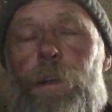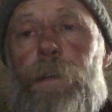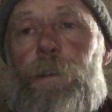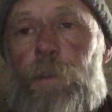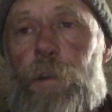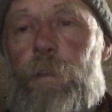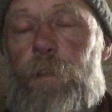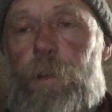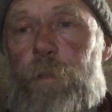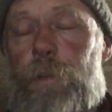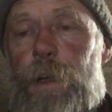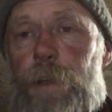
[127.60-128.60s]
due to the
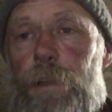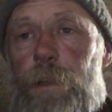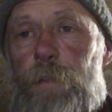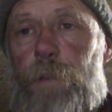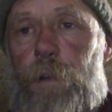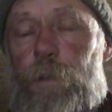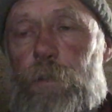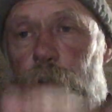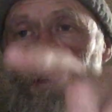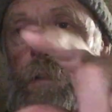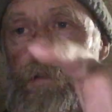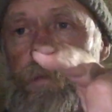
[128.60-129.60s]
fact that you've got
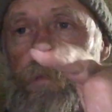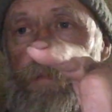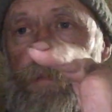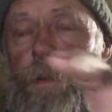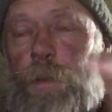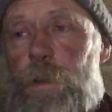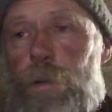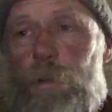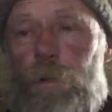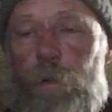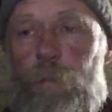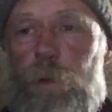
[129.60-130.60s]

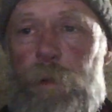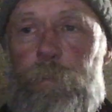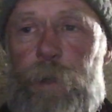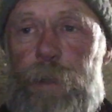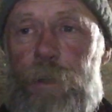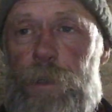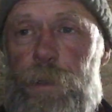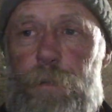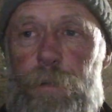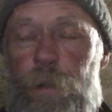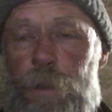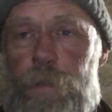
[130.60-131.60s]
on one magnet you've
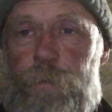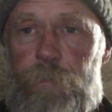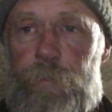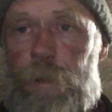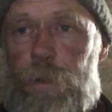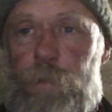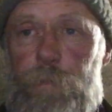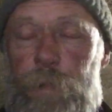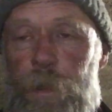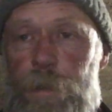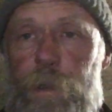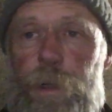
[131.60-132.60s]
got a
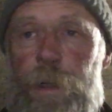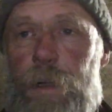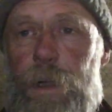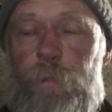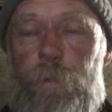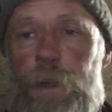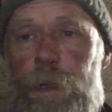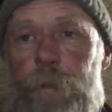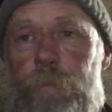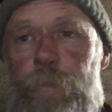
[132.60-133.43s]
spin going that way,